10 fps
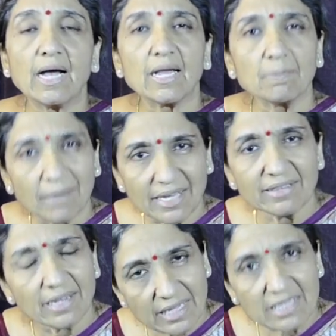I am
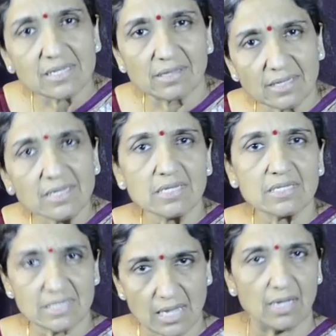playing the Re's in the
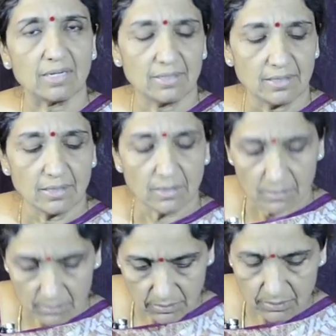Sa.
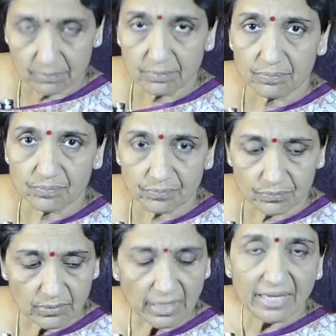
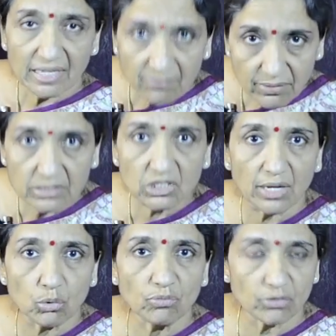I give the
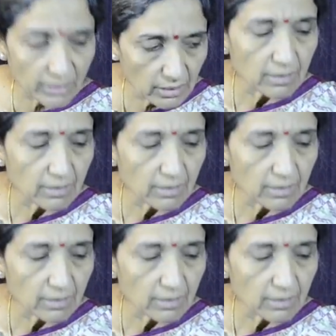jaru for the